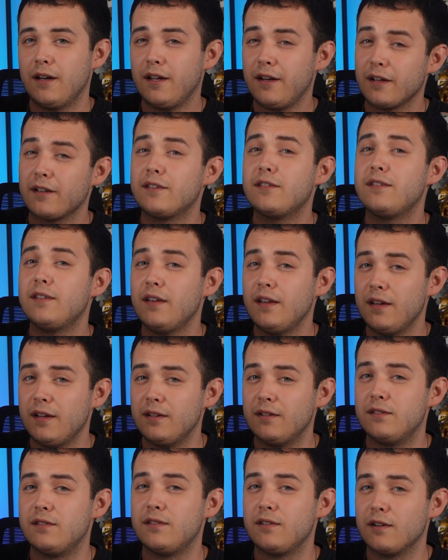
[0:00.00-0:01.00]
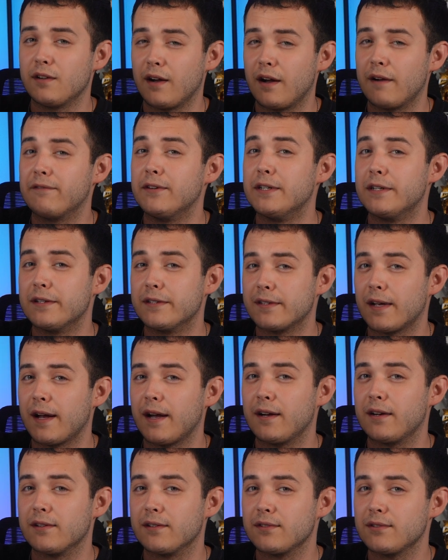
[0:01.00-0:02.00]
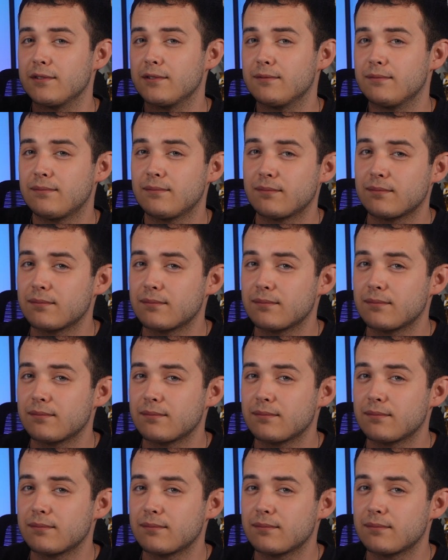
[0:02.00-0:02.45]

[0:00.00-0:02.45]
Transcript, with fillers: it exceeds your every desires.